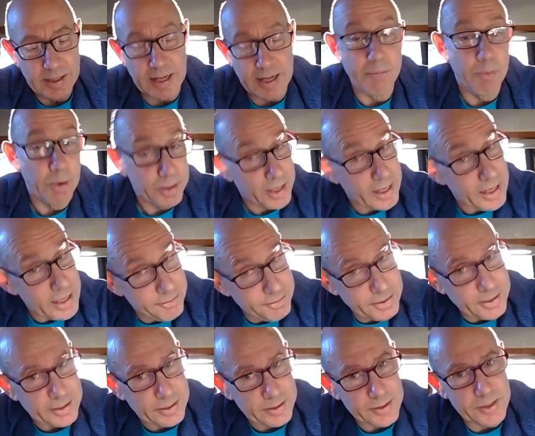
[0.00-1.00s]
and what the
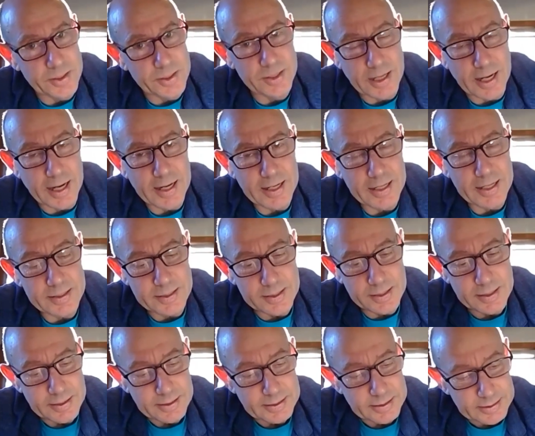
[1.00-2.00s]
evidence says,